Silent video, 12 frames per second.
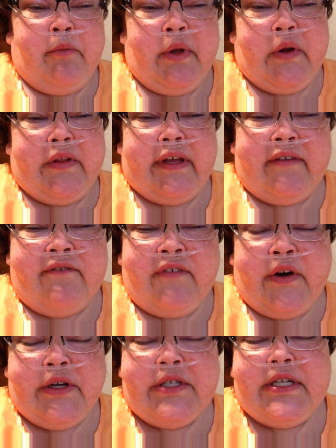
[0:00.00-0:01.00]
But on that
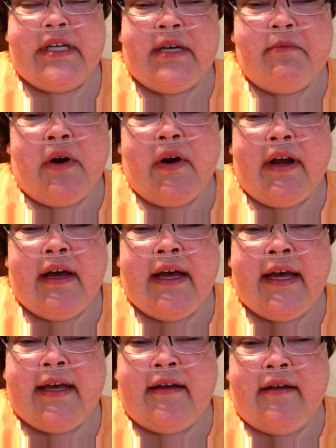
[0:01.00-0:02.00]
first
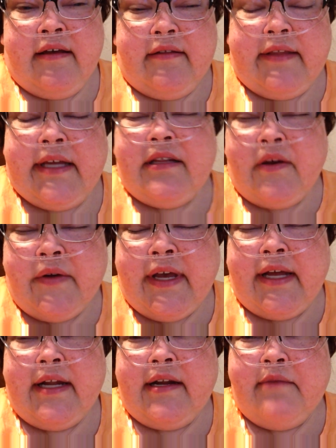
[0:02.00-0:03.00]
MRI, they
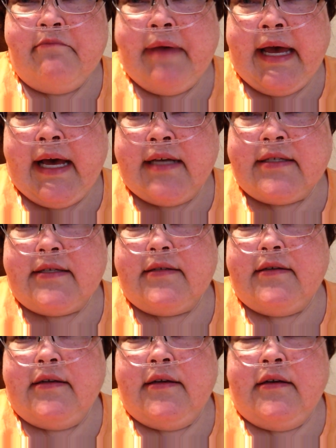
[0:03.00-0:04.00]
located a
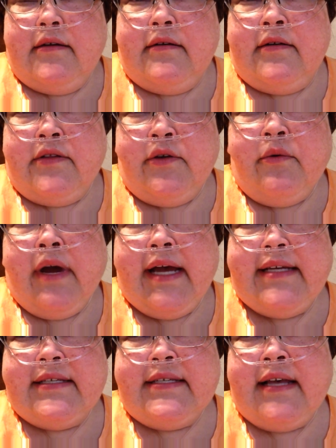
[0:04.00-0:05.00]
mass on the
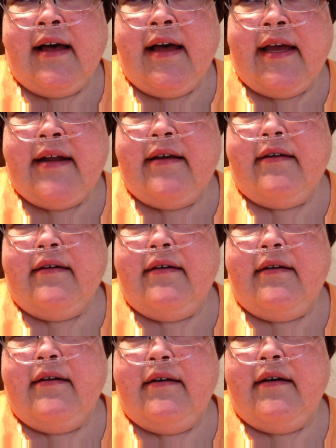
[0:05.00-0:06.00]
right side
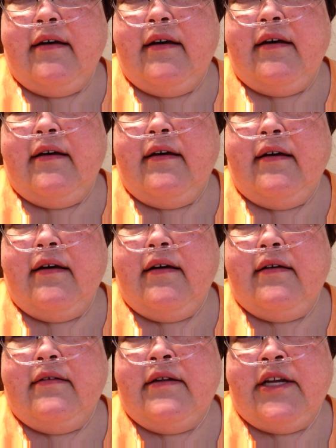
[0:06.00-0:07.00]

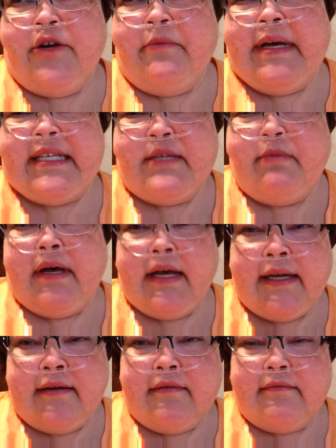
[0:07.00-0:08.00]
near my
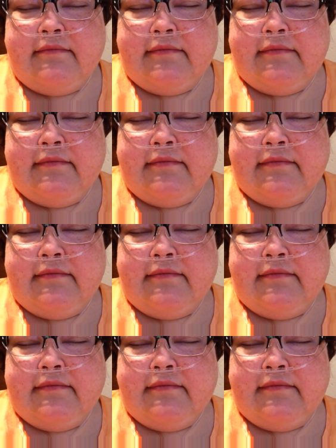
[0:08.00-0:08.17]
spine.